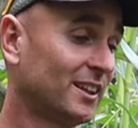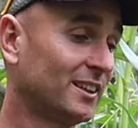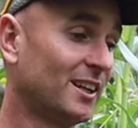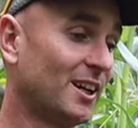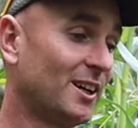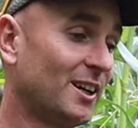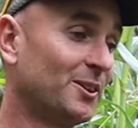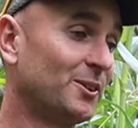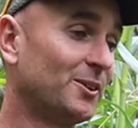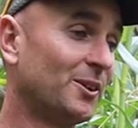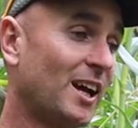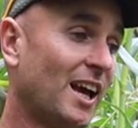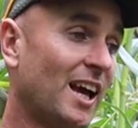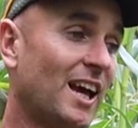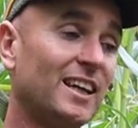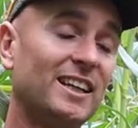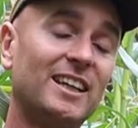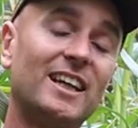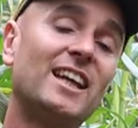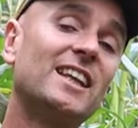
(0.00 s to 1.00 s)
Now,
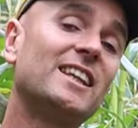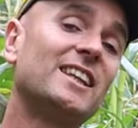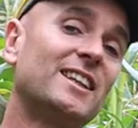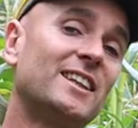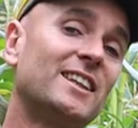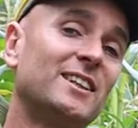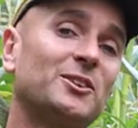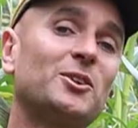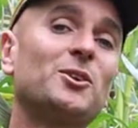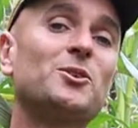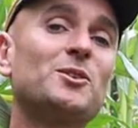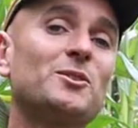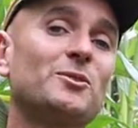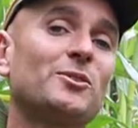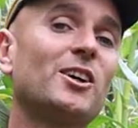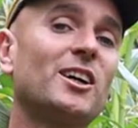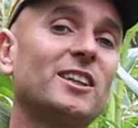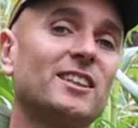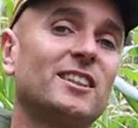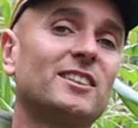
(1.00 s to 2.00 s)
the taller
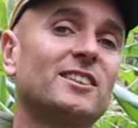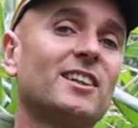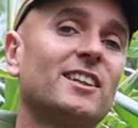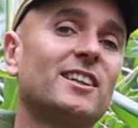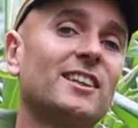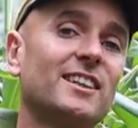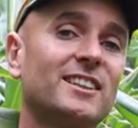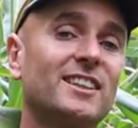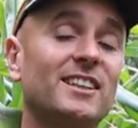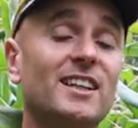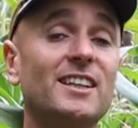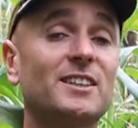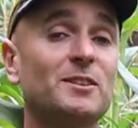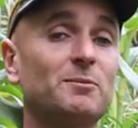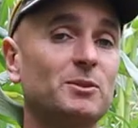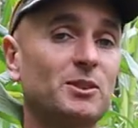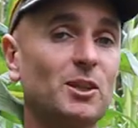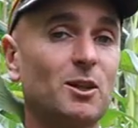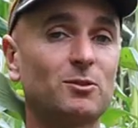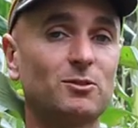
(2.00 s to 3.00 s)
varieties like this lend
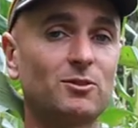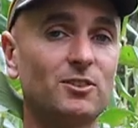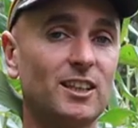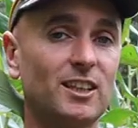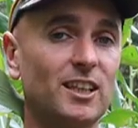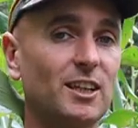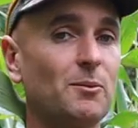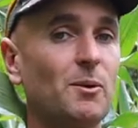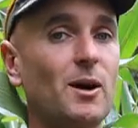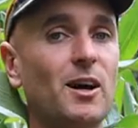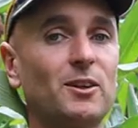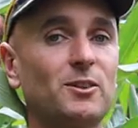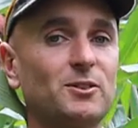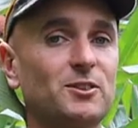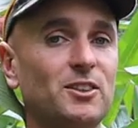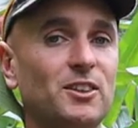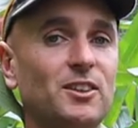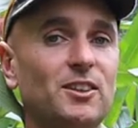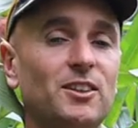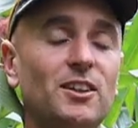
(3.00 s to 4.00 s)
themselves really well
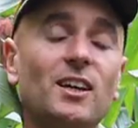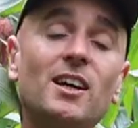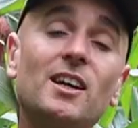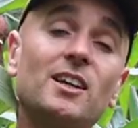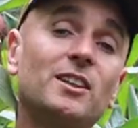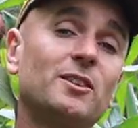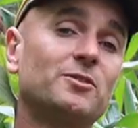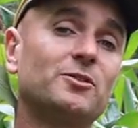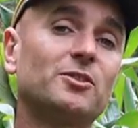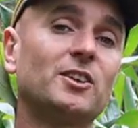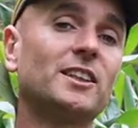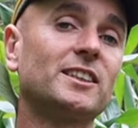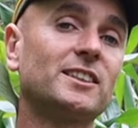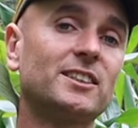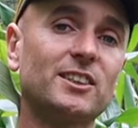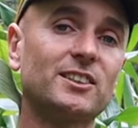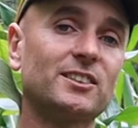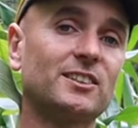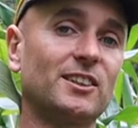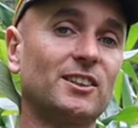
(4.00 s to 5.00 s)
to the three
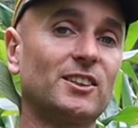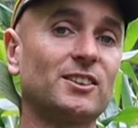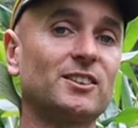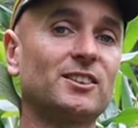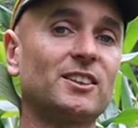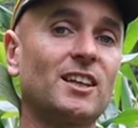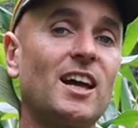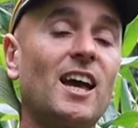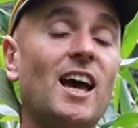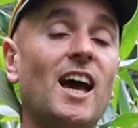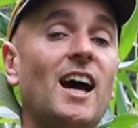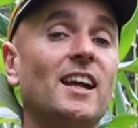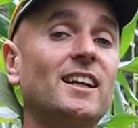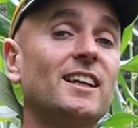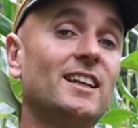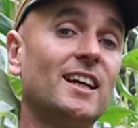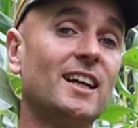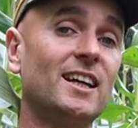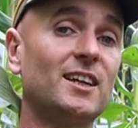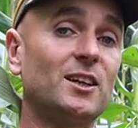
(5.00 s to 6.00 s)
sisters. And
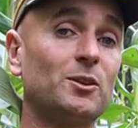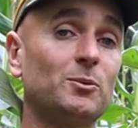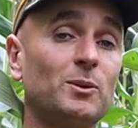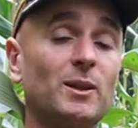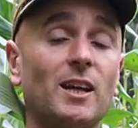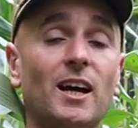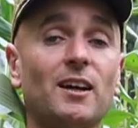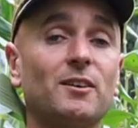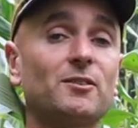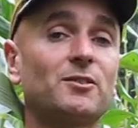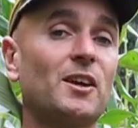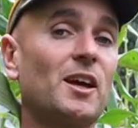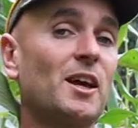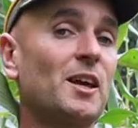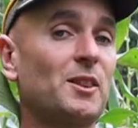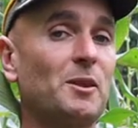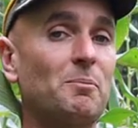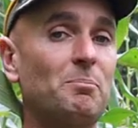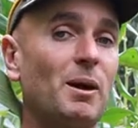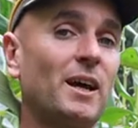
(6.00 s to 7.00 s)
in here we have
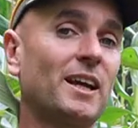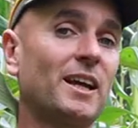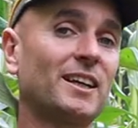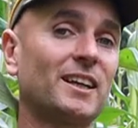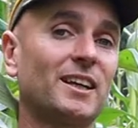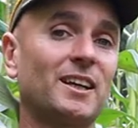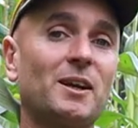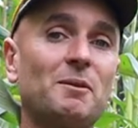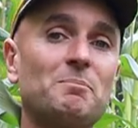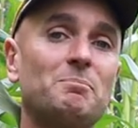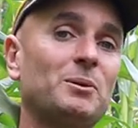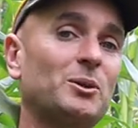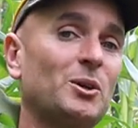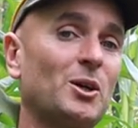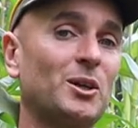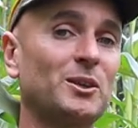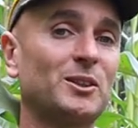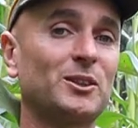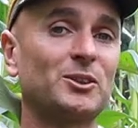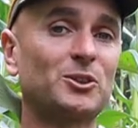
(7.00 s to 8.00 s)
the pink
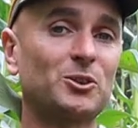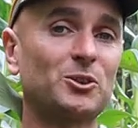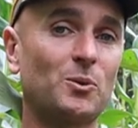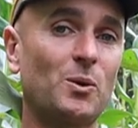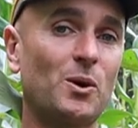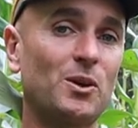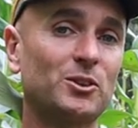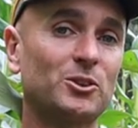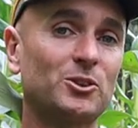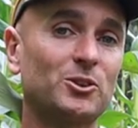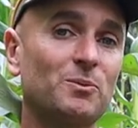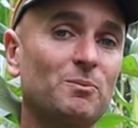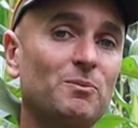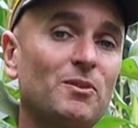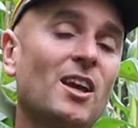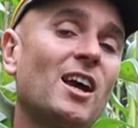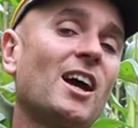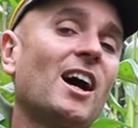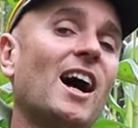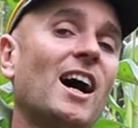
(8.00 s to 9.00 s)
banana squash
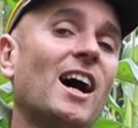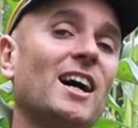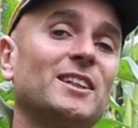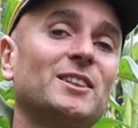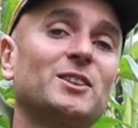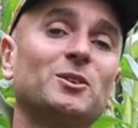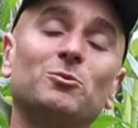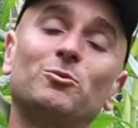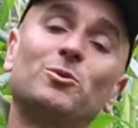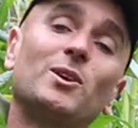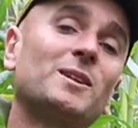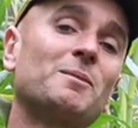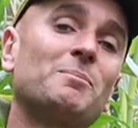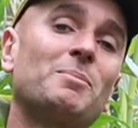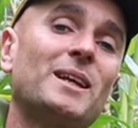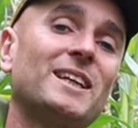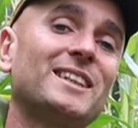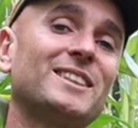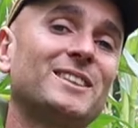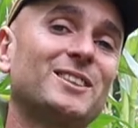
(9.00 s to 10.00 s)
and runner
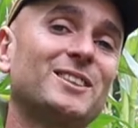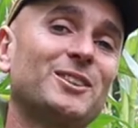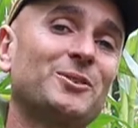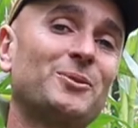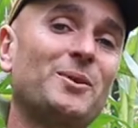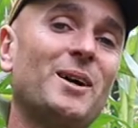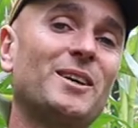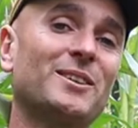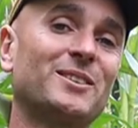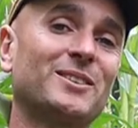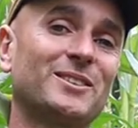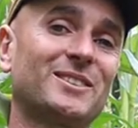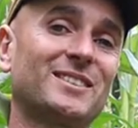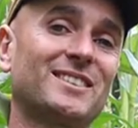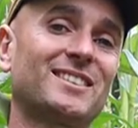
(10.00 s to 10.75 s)
beans as well.